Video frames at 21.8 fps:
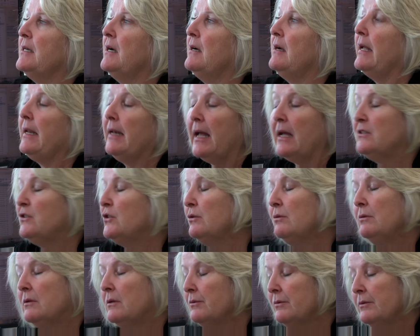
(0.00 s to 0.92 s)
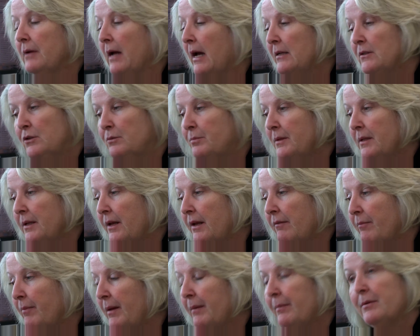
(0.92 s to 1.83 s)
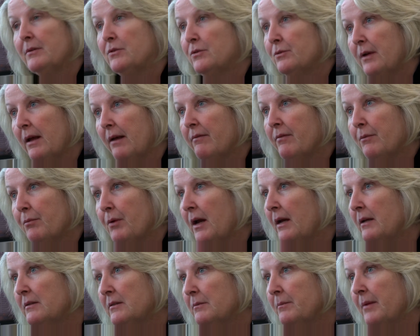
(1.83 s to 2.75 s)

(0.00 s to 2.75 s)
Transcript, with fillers: But Mary Beer, the Ontario County Public Health